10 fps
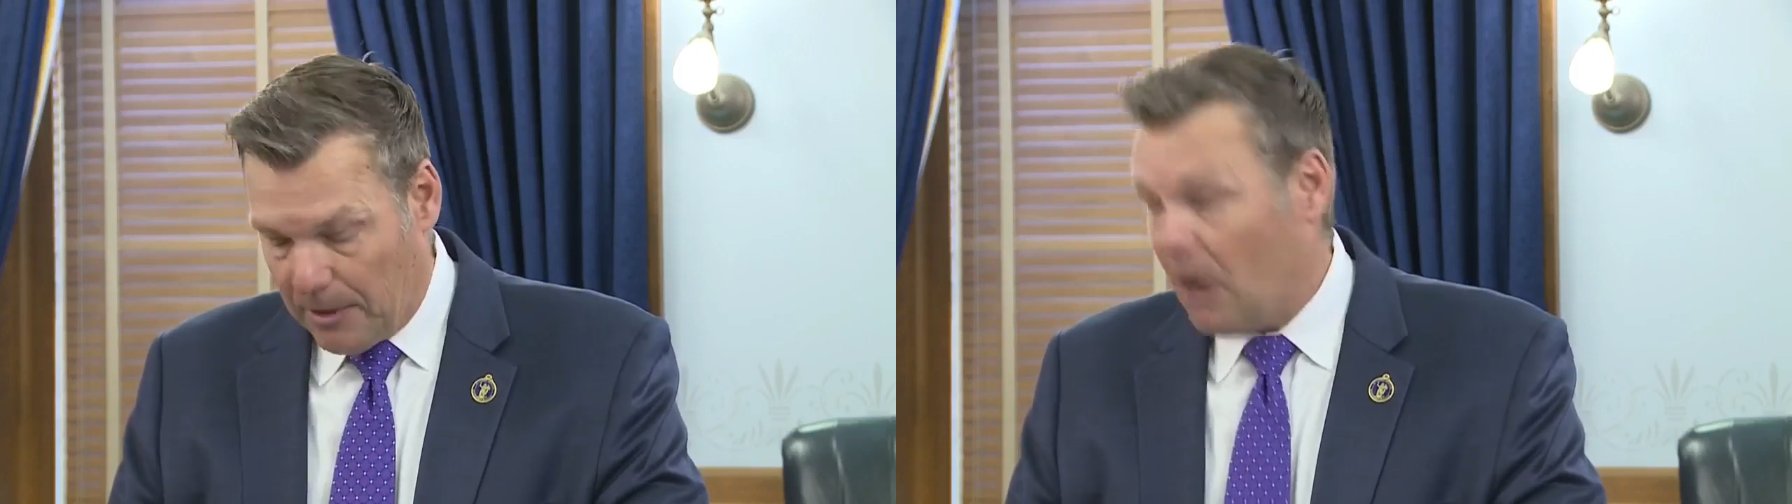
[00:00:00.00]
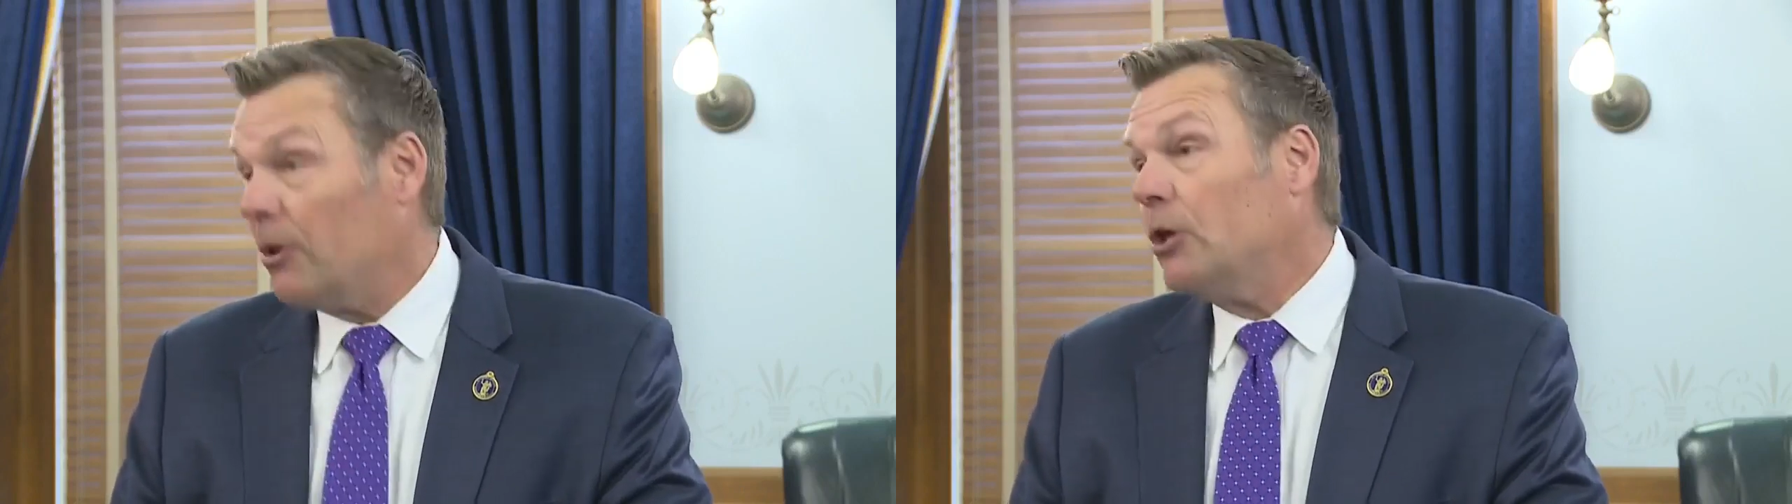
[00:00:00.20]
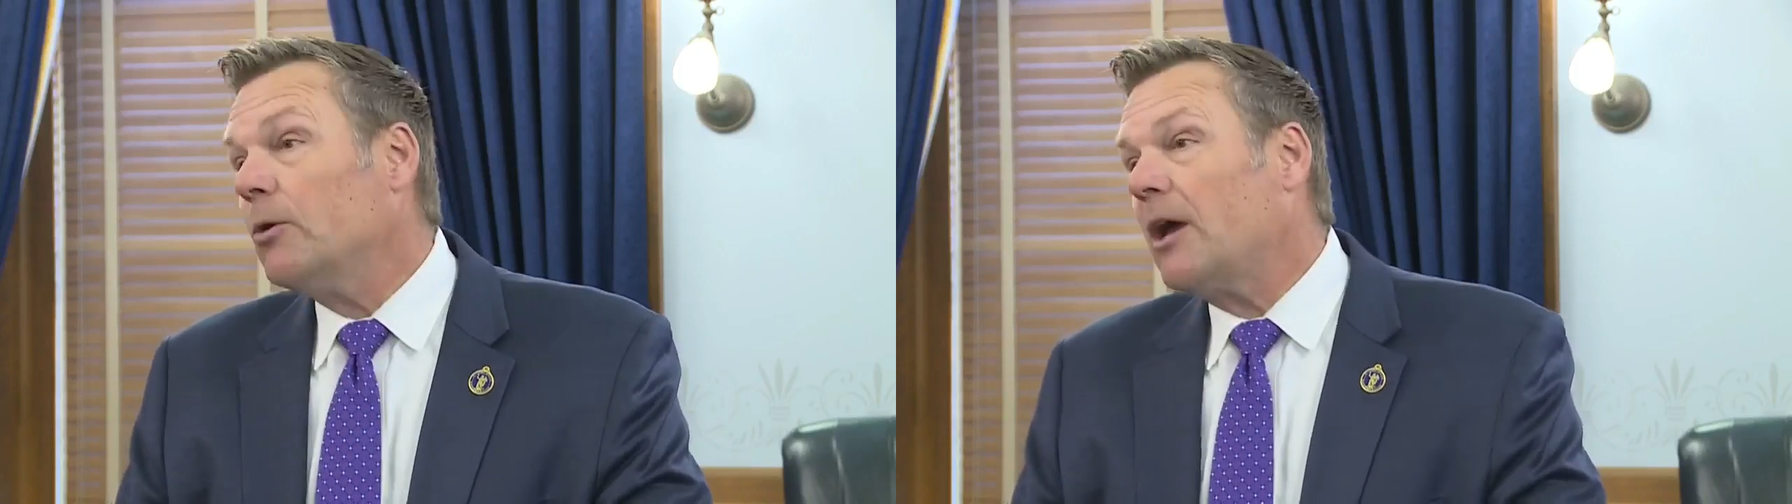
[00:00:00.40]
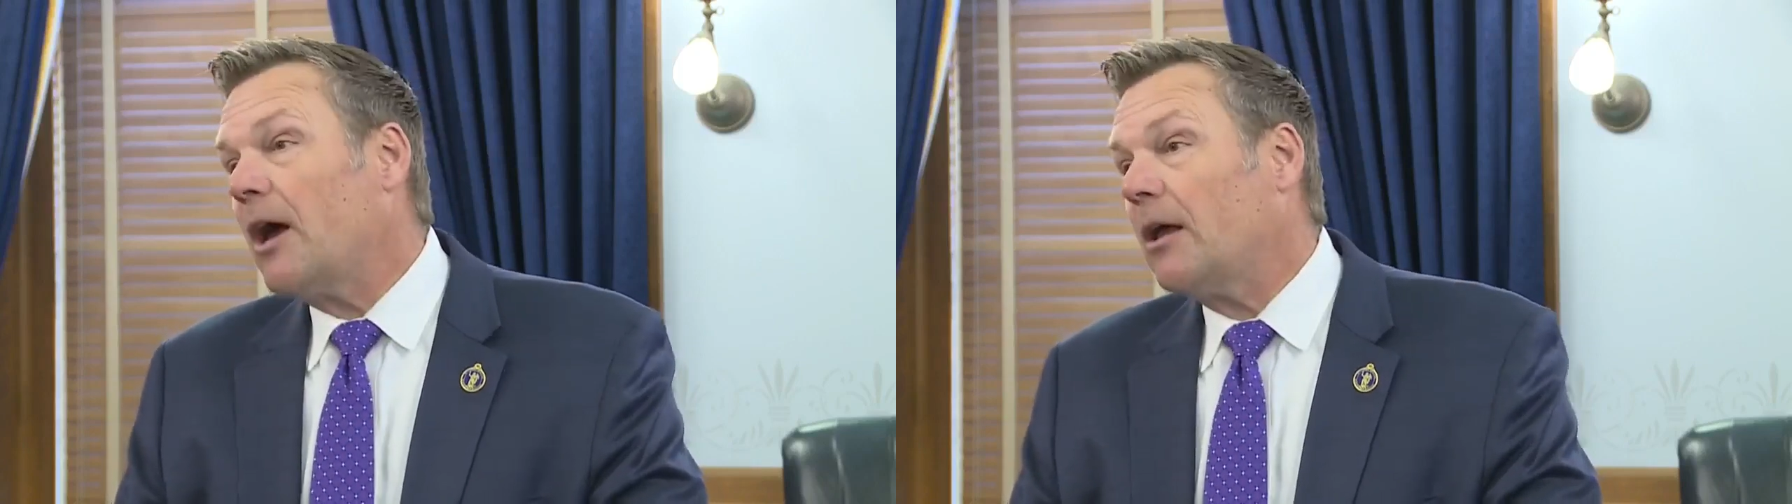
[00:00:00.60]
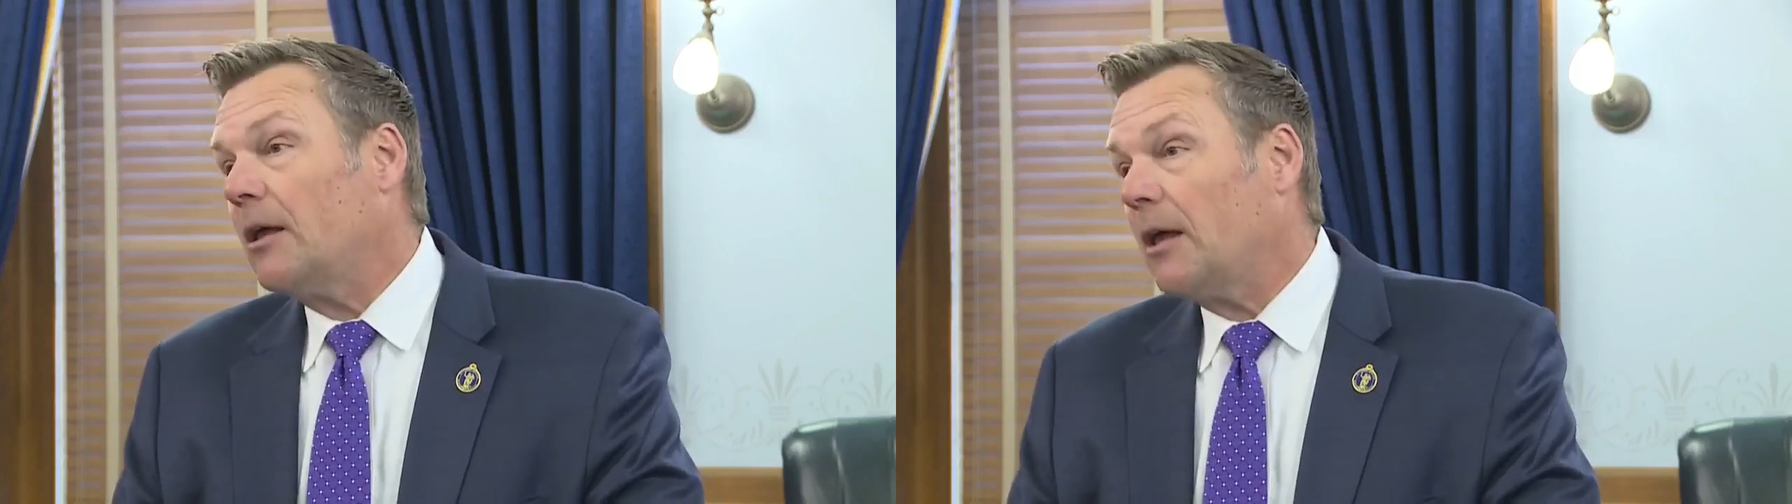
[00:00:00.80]
Now, when you and
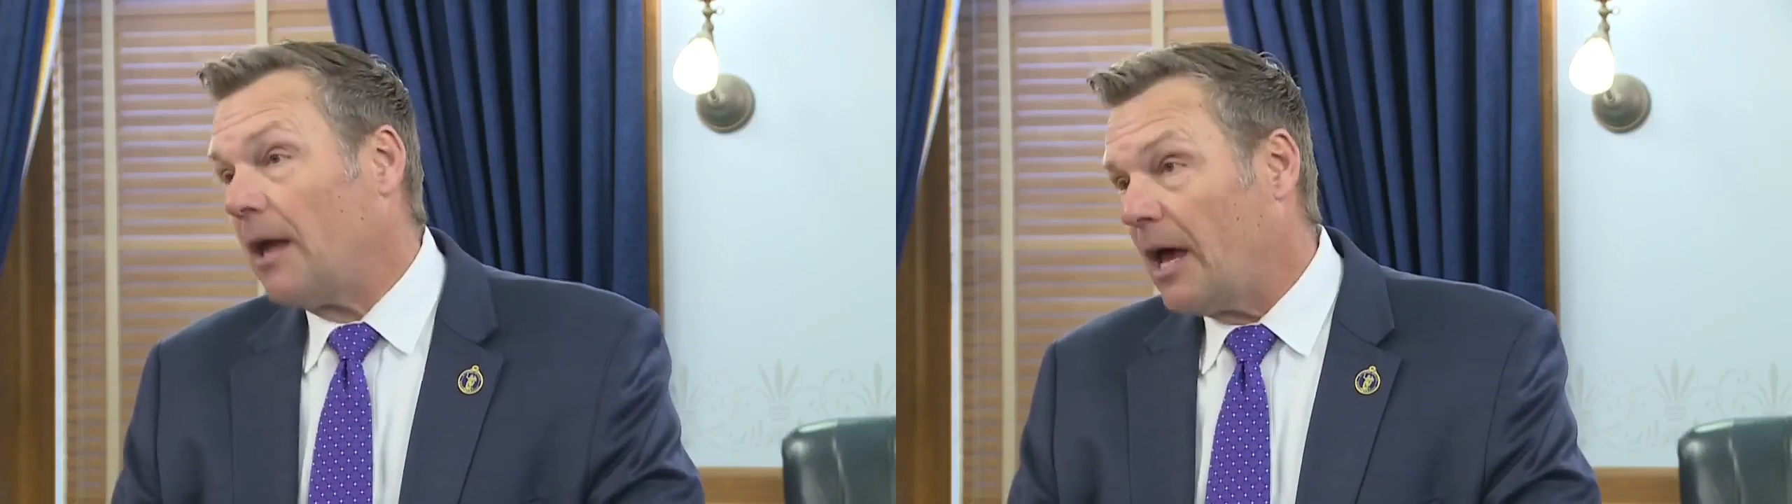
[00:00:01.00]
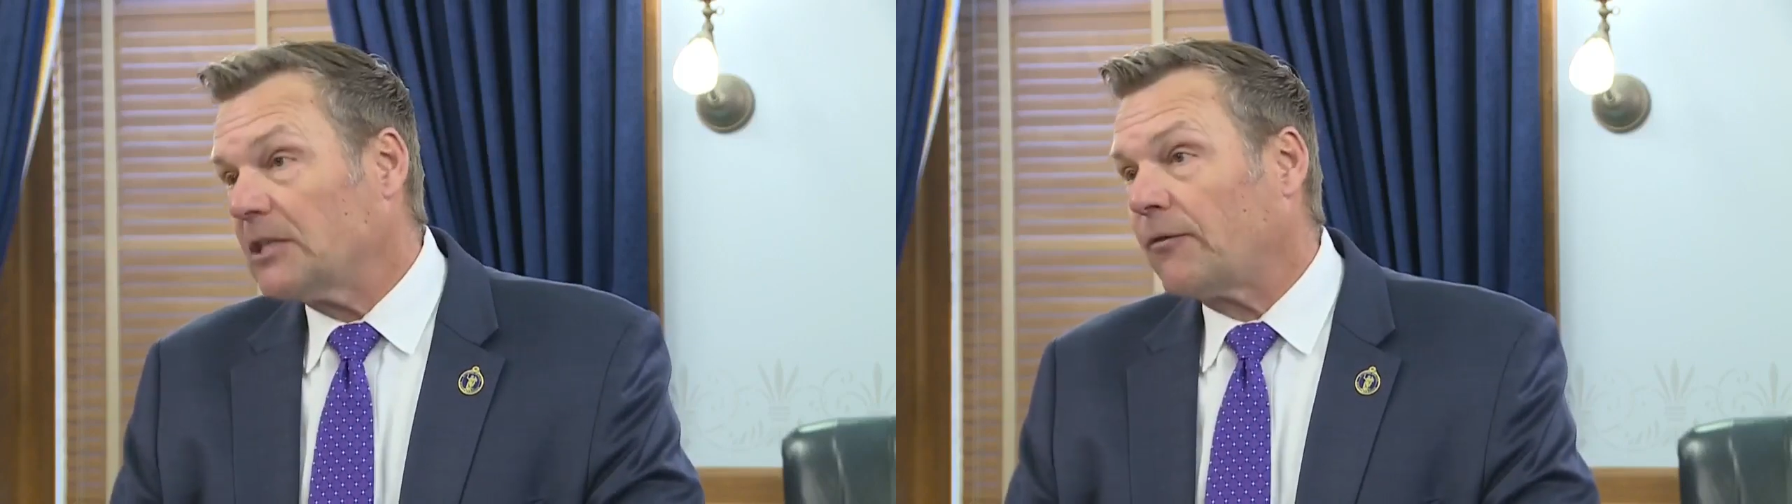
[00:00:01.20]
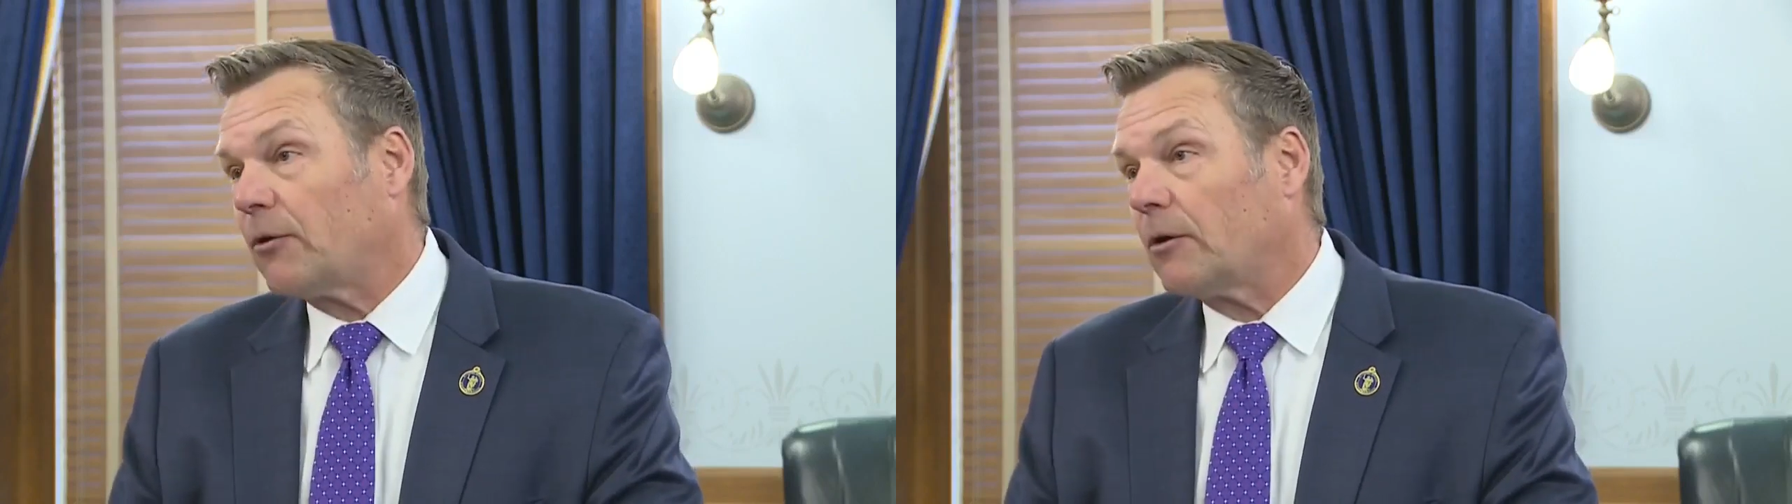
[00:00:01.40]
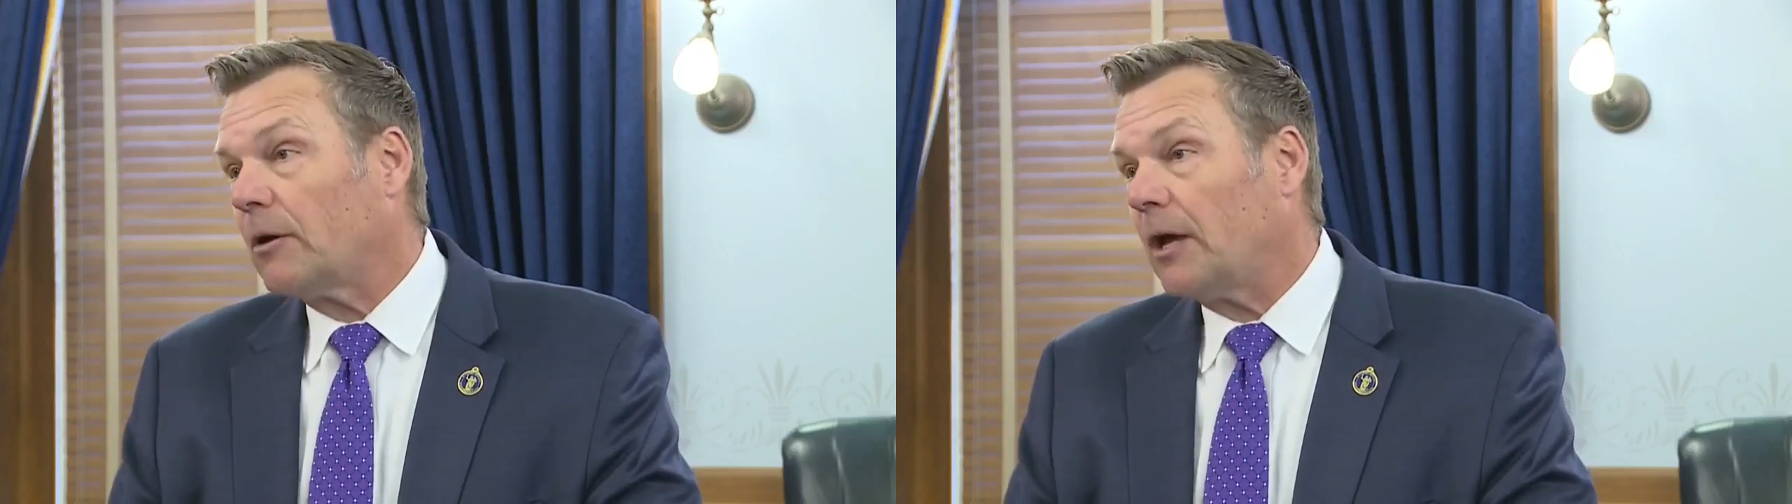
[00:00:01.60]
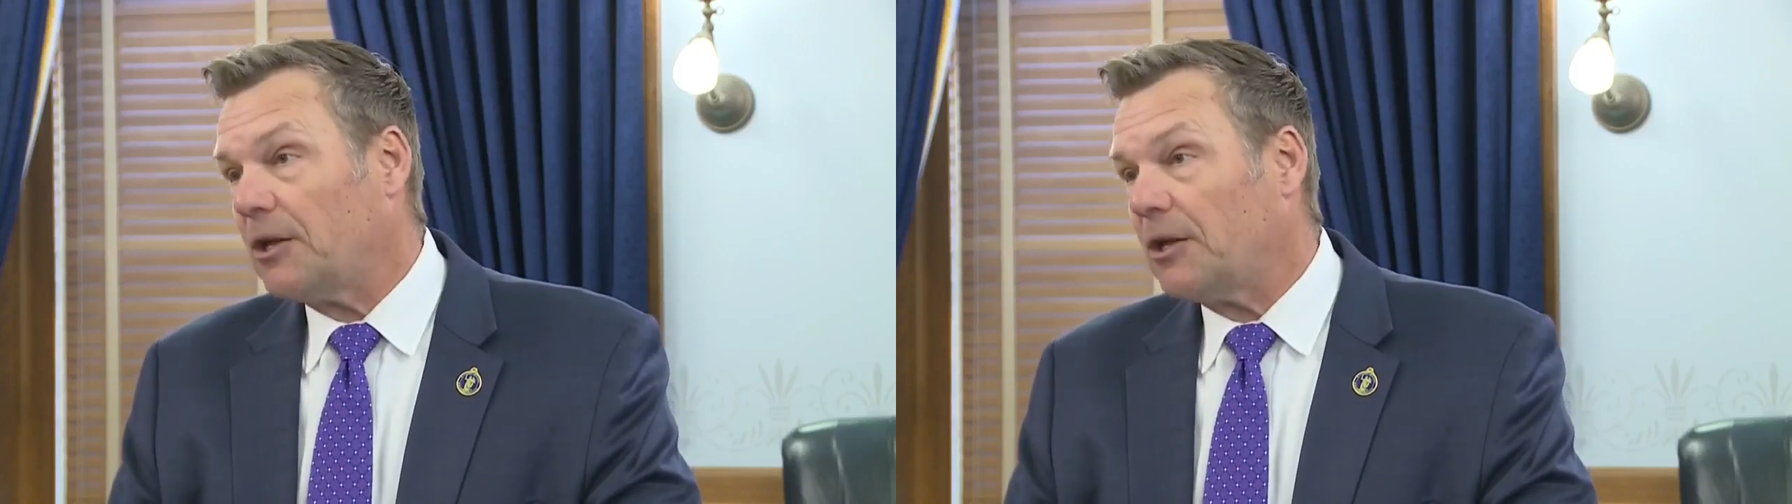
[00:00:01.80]
I ask for